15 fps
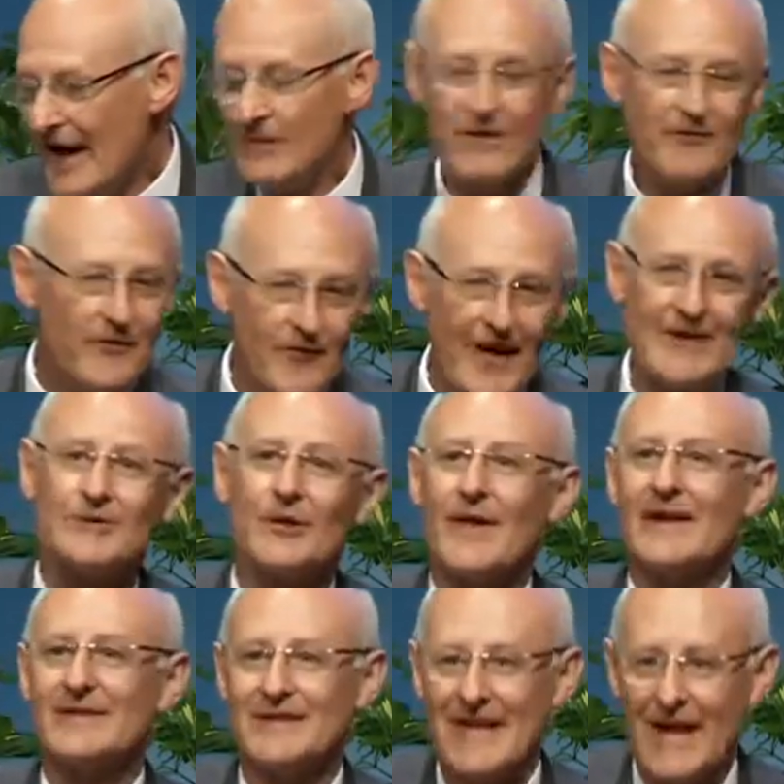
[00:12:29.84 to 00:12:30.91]
Anyway, if you factor all
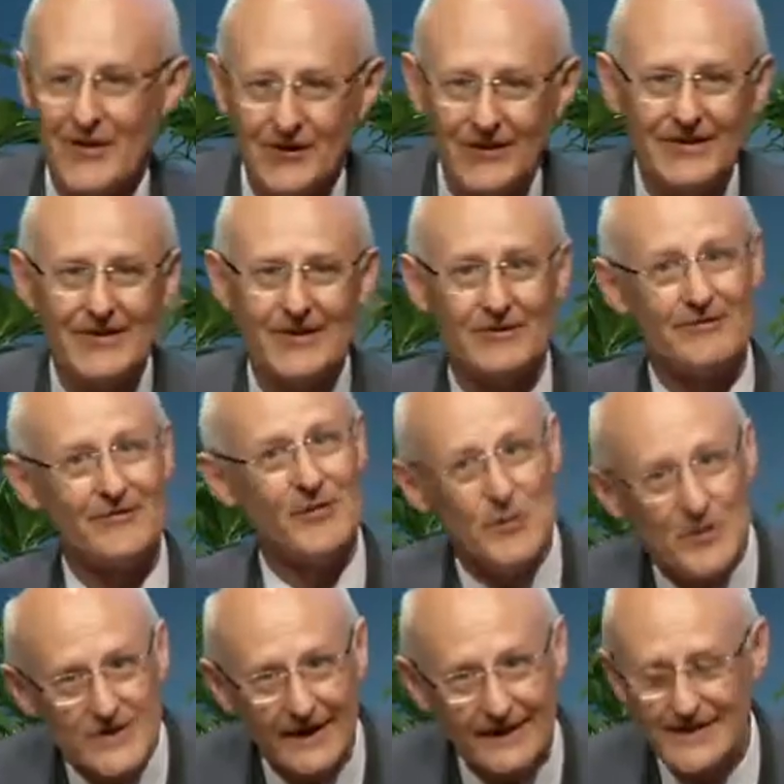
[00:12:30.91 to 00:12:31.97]
that together, there are a
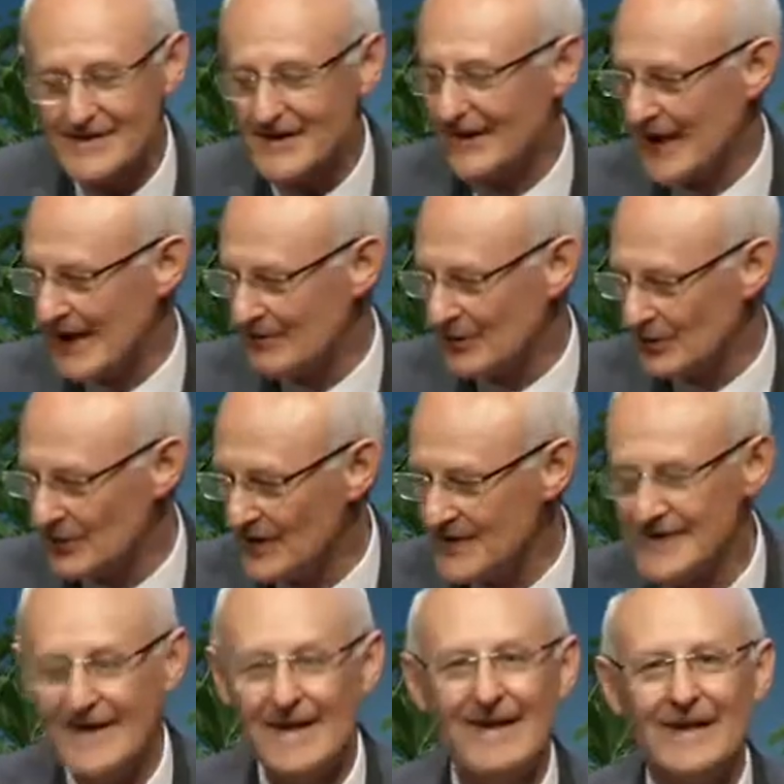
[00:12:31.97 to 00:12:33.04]
few studies I came
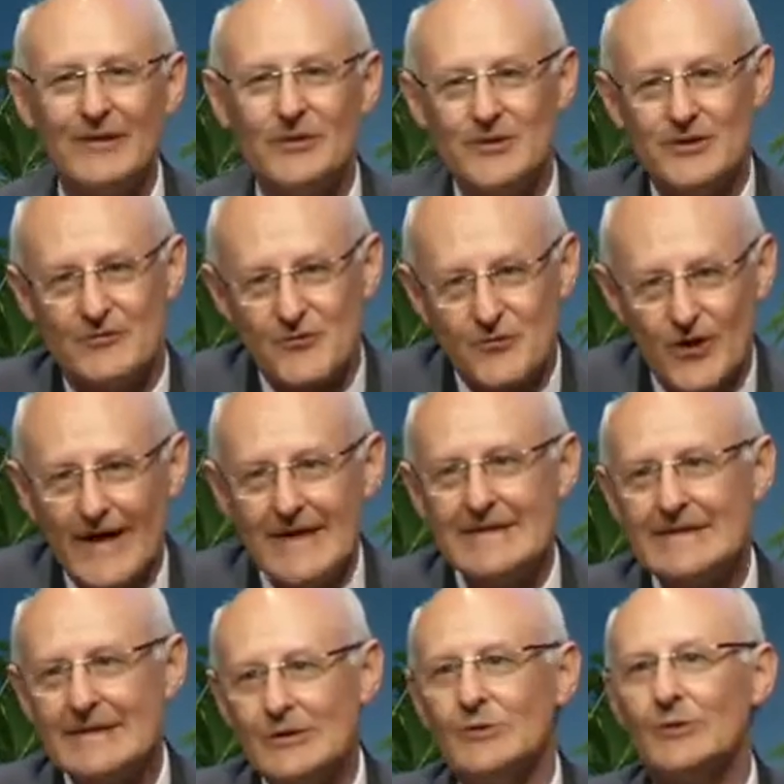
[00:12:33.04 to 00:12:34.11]
across which have tried
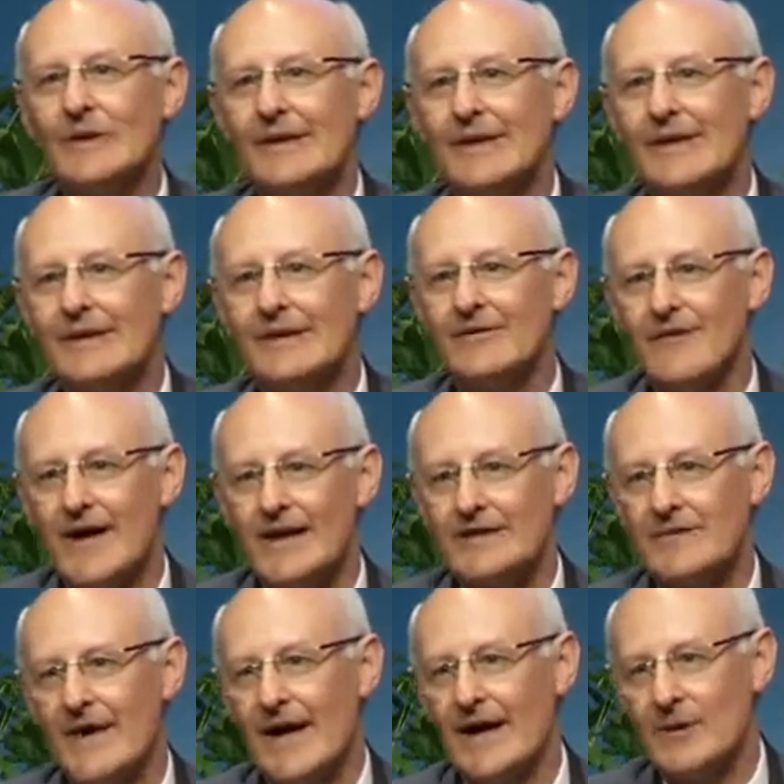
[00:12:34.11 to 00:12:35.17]
to look at the
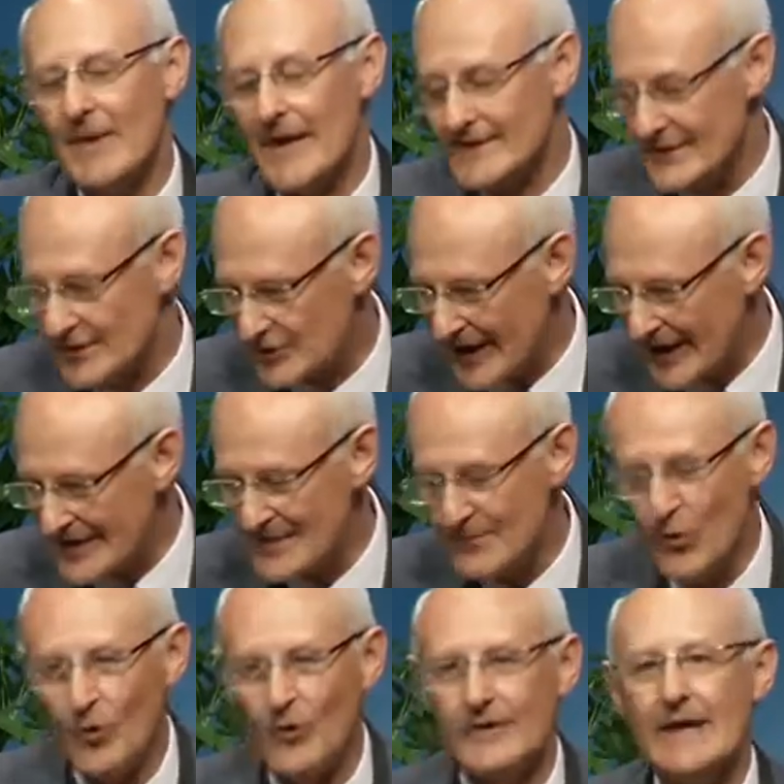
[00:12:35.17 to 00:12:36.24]
effect of high-capacity
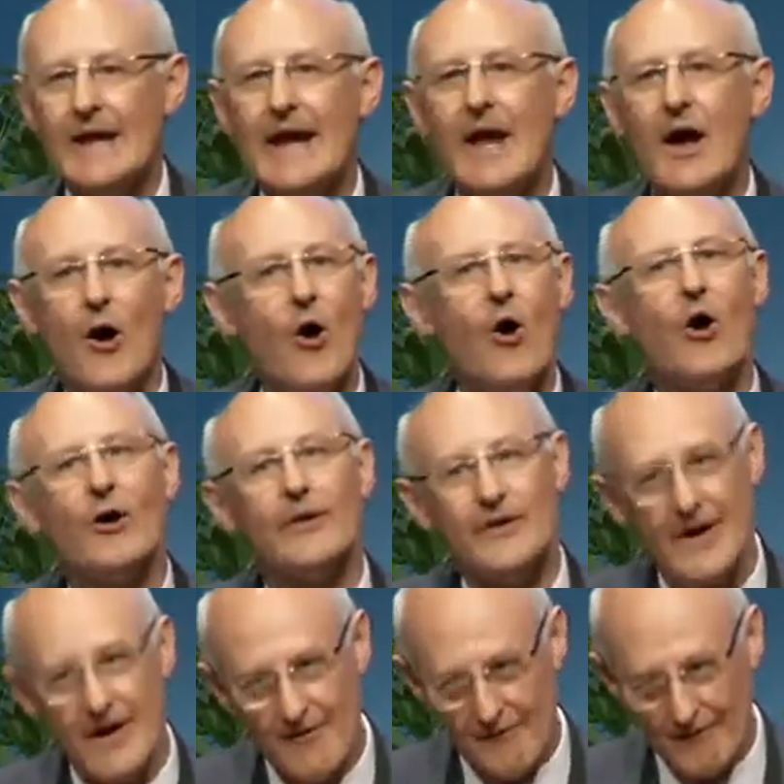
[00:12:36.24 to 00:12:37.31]
transport
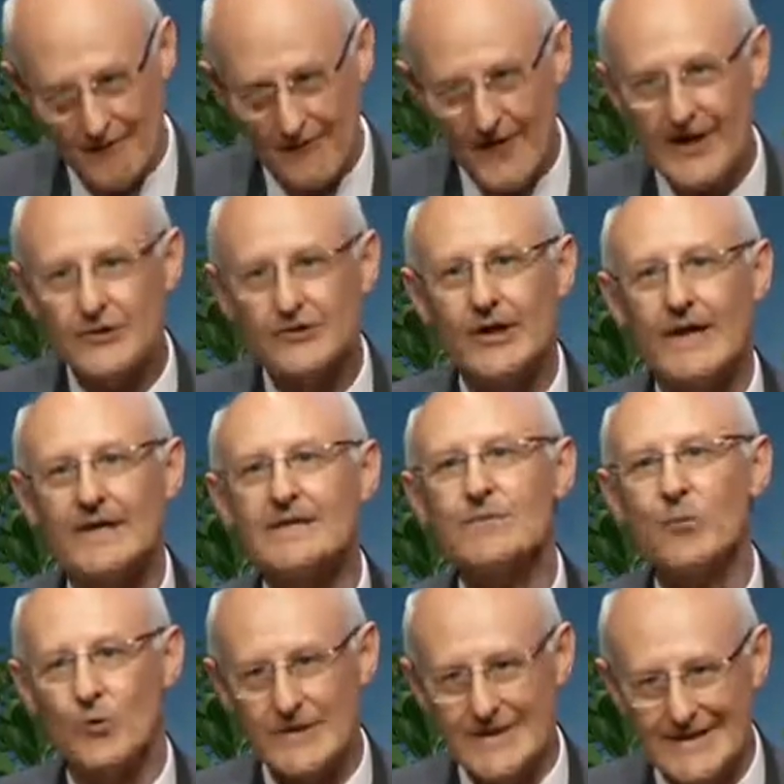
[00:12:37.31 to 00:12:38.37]
on freight
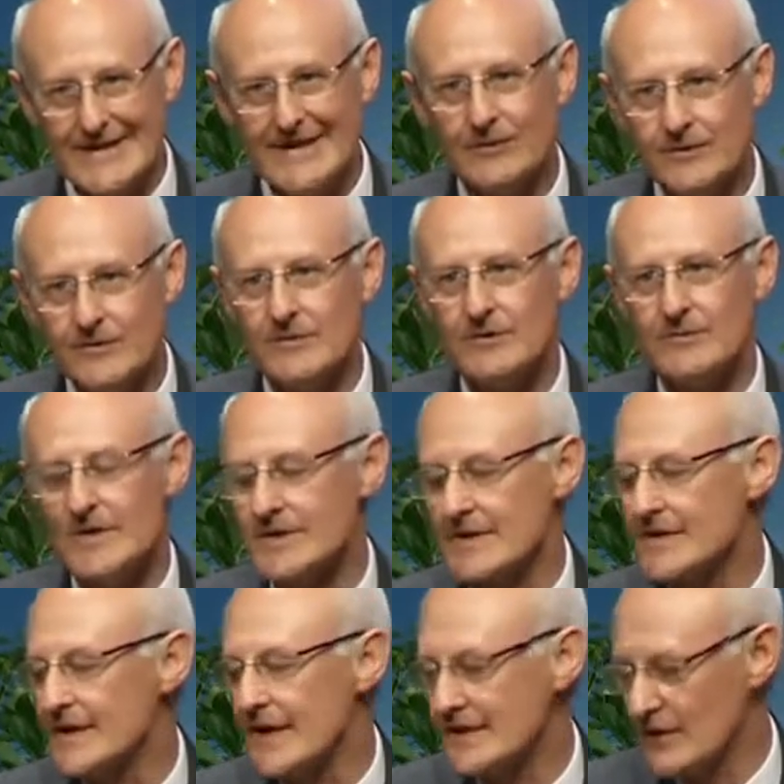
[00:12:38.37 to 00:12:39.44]
transport CO2
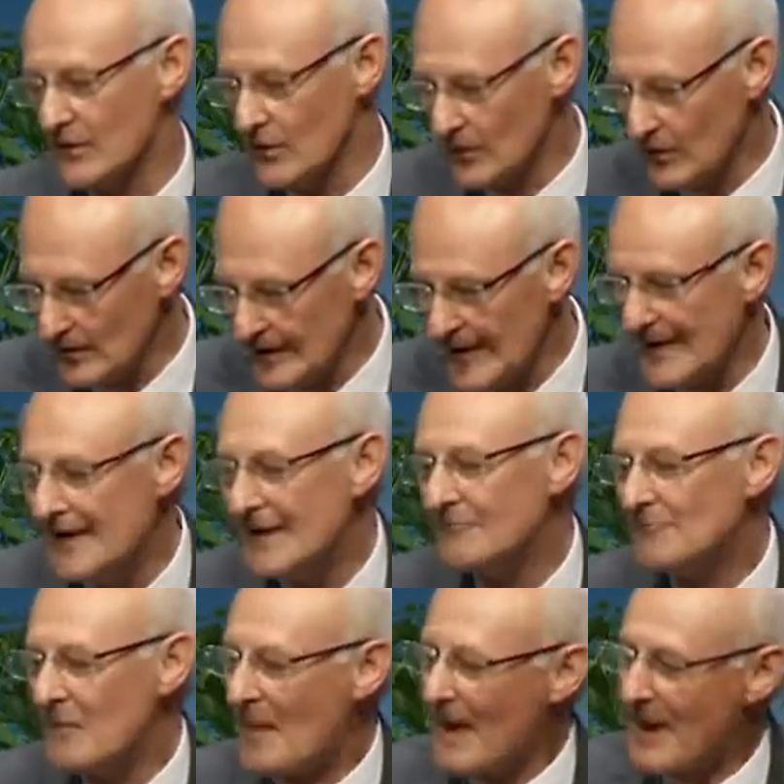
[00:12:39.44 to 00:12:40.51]
emissions as a whole.
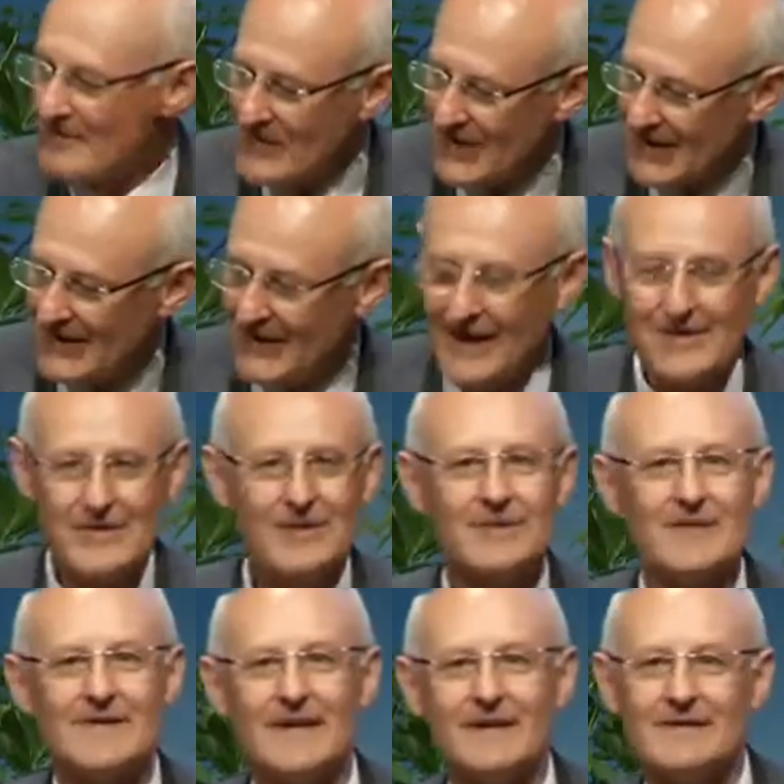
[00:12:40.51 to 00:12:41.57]
Again, the
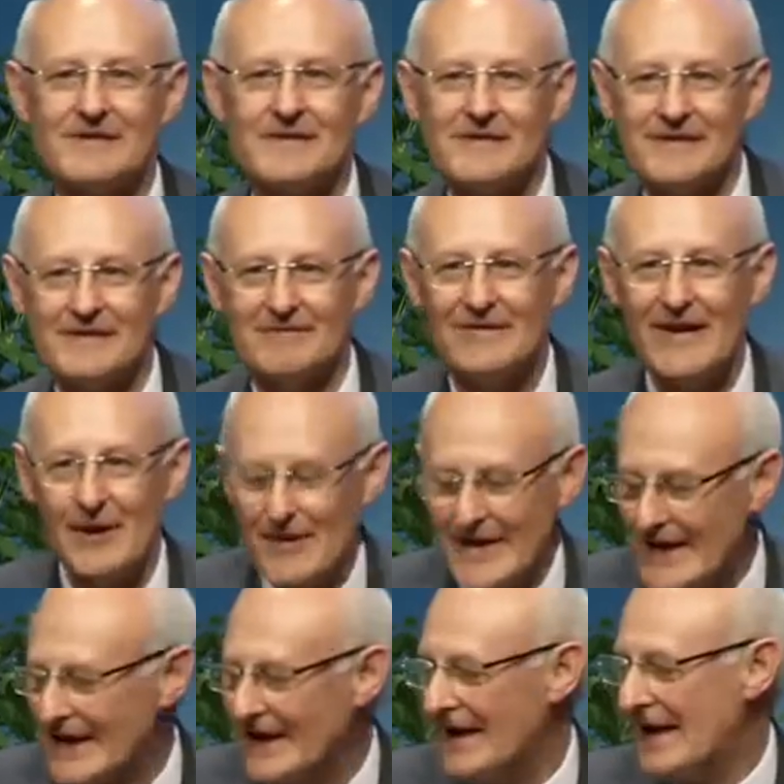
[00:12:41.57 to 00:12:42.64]
results
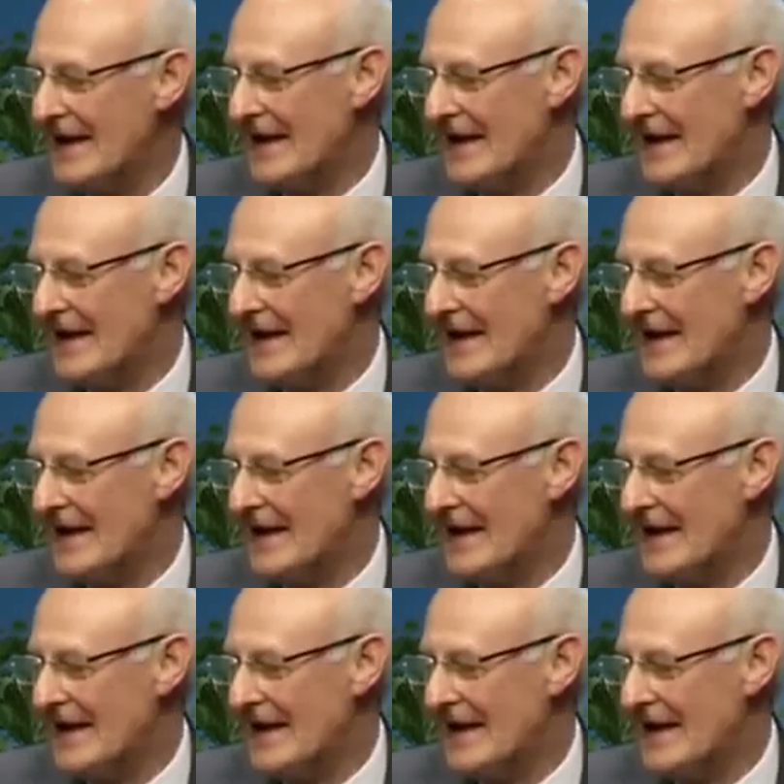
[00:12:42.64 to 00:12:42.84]
vary.